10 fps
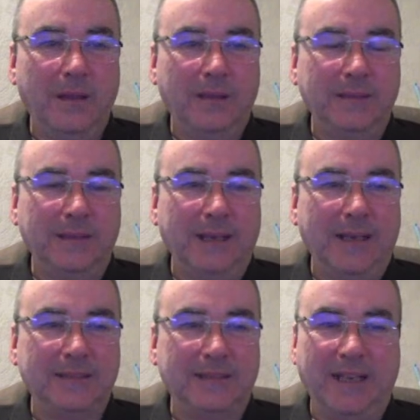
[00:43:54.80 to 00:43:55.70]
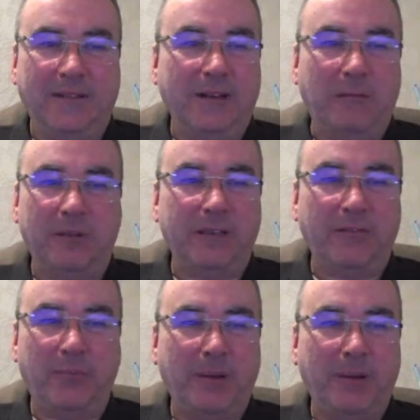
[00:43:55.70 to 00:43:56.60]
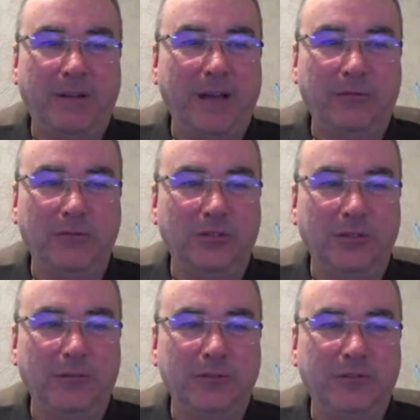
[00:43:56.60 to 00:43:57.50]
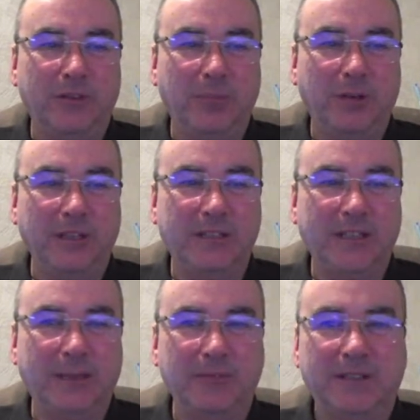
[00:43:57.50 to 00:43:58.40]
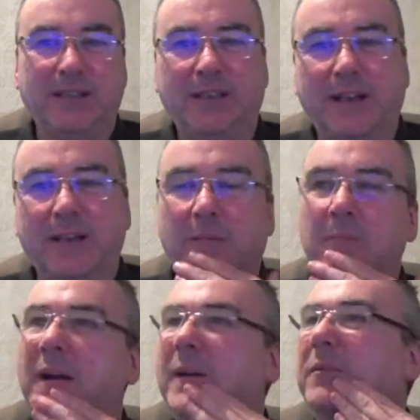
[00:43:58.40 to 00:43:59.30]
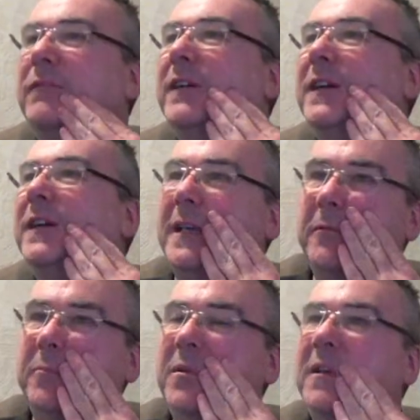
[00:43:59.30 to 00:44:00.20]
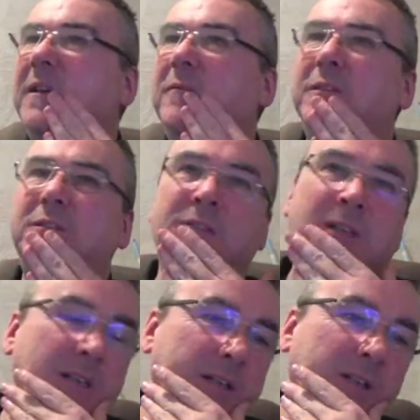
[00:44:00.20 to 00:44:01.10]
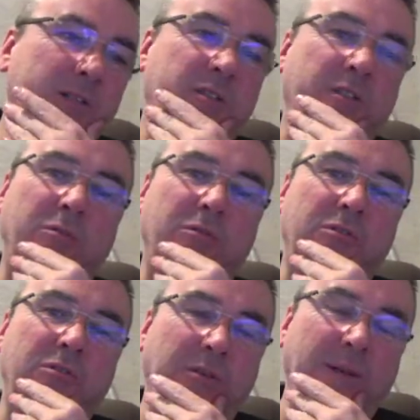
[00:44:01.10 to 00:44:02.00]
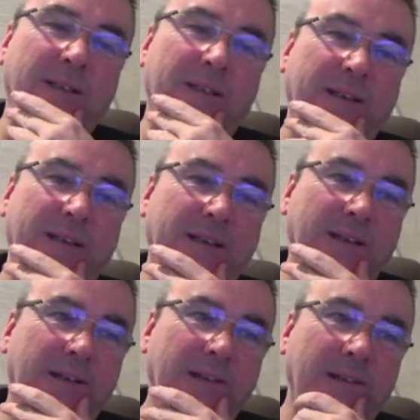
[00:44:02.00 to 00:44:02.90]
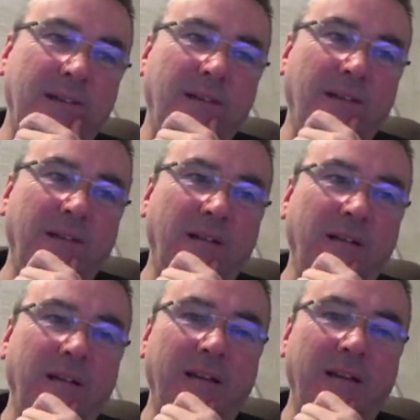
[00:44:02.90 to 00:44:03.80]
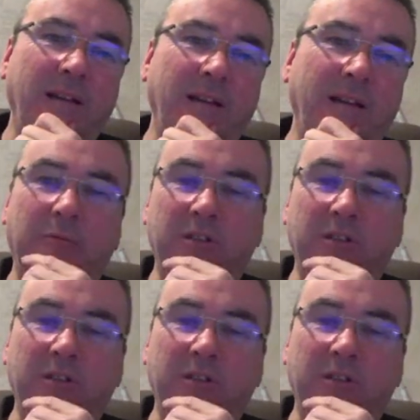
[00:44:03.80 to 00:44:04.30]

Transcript: Yeah, see, I would never pay 500 notes for a brolly, James. I think I got mine. My first aqua brolly was 200 quid, I think. That was an